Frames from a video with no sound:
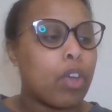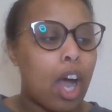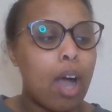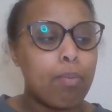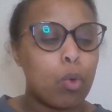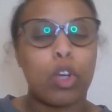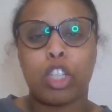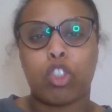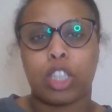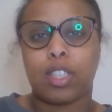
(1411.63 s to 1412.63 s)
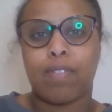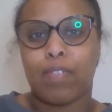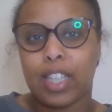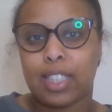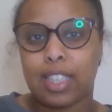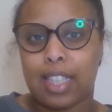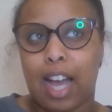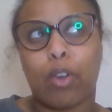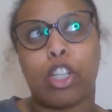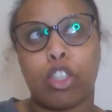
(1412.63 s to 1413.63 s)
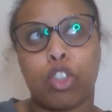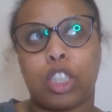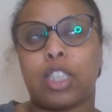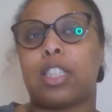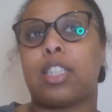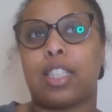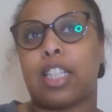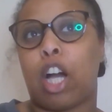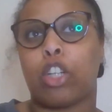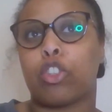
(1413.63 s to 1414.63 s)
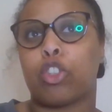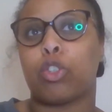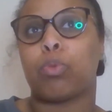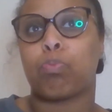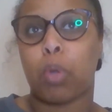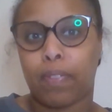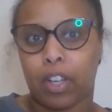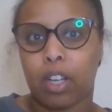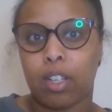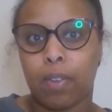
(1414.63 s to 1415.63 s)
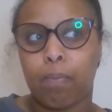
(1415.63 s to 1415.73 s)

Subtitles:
I'm more interested to see Ganju's brother,